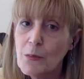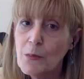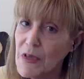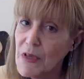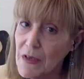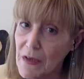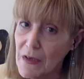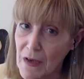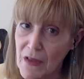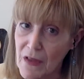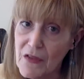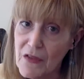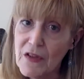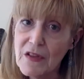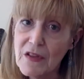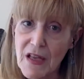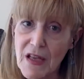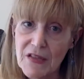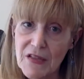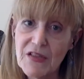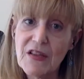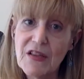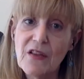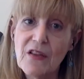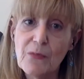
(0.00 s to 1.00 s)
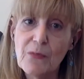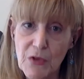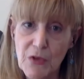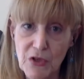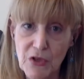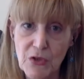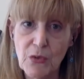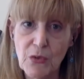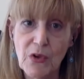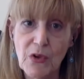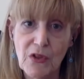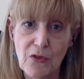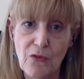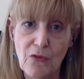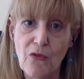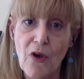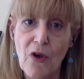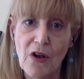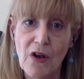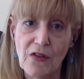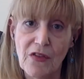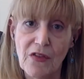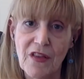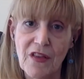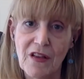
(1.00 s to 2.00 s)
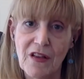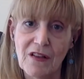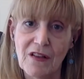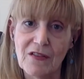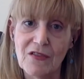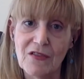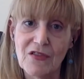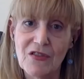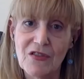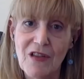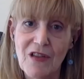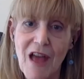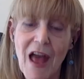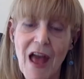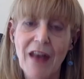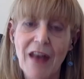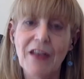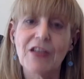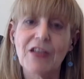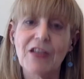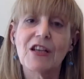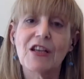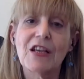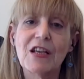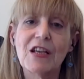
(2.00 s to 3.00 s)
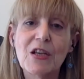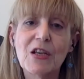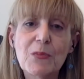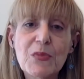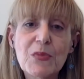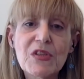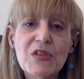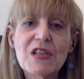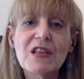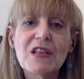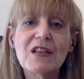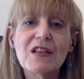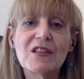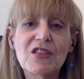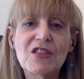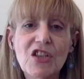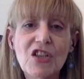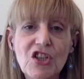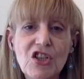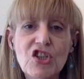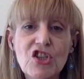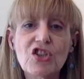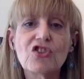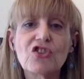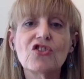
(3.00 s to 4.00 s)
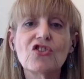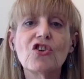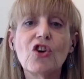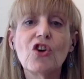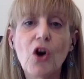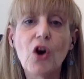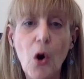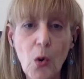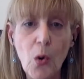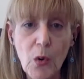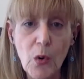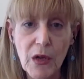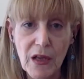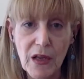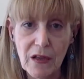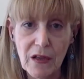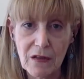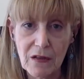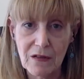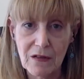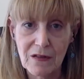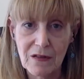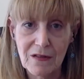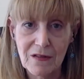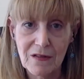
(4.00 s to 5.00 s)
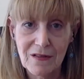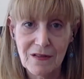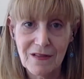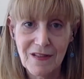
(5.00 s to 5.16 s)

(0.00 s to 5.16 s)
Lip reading: but nonetheless, they've been doing the wrong things. And it keeps the addiction going.